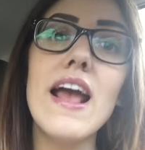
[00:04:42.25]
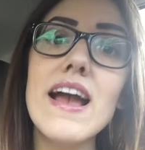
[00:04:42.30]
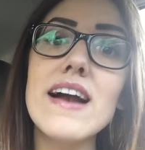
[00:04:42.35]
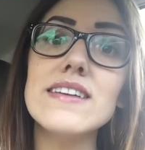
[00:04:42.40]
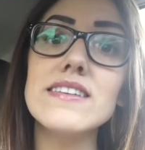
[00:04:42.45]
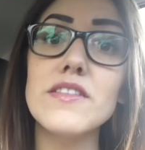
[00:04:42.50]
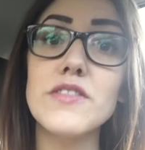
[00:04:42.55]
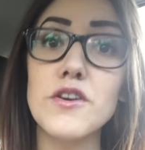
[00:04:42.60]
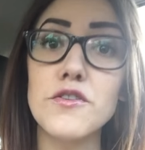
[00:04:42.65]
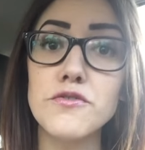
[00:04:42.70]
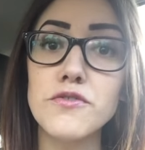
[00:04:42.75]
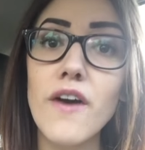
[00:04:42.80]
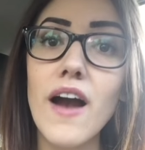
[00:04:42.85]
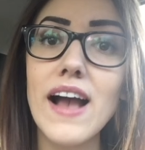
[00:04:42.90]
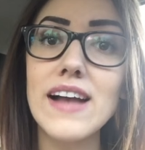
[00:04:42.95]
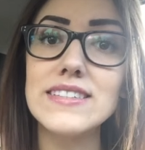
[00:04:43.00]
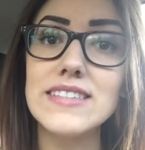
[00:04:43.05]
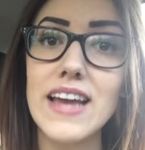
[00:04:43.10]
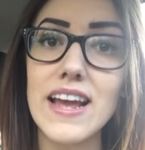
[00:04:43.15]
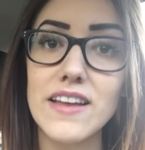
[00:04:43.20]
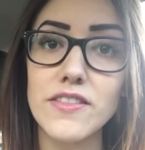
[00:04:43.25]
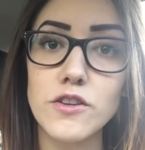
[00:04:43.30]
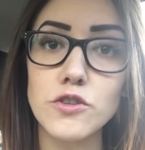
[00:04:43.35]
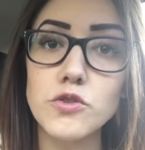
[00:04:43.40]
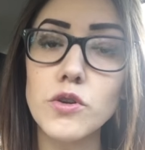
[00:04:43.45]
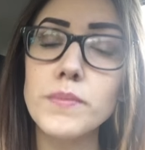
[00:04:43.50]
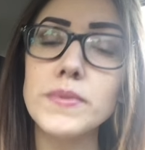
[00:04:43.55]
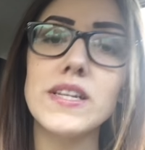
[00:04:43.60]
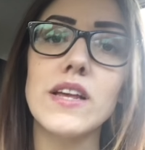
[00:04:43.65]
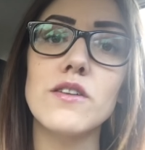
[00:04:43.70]
and their fries and their
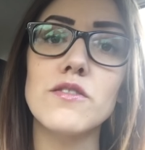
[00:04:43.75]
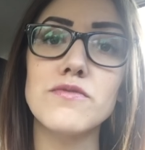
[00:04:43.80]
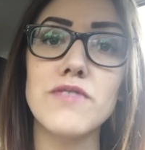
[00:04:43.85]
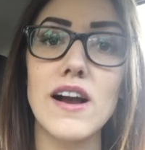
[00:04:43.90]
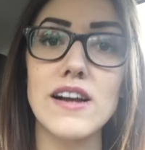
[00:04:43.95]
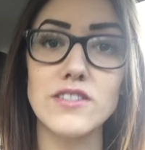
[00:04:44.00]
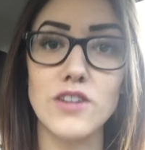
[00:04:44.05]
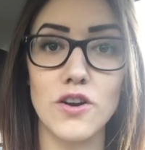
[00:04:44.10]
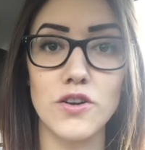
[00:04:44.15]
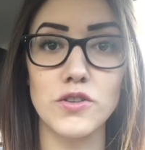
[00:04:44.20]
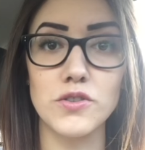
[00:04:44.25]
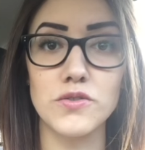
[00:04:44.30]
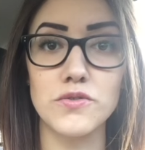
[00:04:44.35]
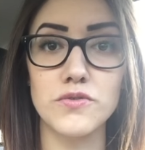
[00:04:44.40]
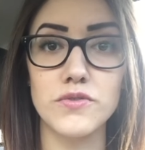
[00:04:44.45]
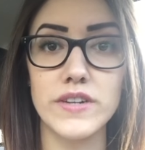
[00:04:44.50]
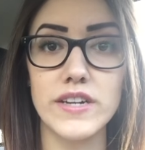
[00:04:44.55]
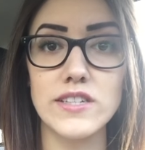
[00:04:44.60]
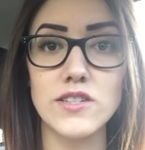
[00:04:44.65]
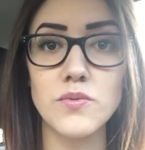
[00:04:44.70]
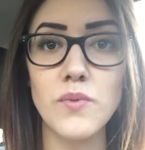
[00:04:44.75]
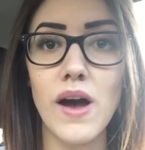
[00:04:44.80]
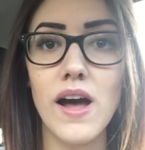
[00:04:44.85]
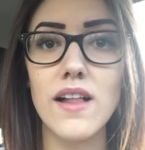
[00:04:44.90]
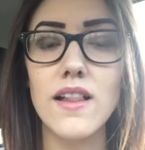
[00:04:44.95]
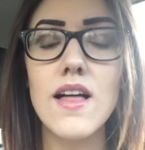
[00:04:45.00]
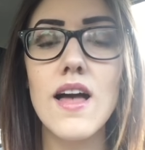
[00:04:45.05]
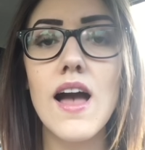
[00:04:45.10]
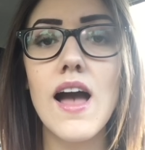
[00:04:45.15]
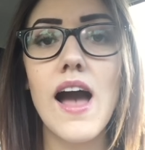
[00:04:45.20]
sweet potato fries are gluten-free as
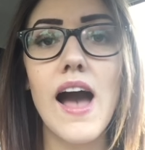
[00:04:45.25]
well.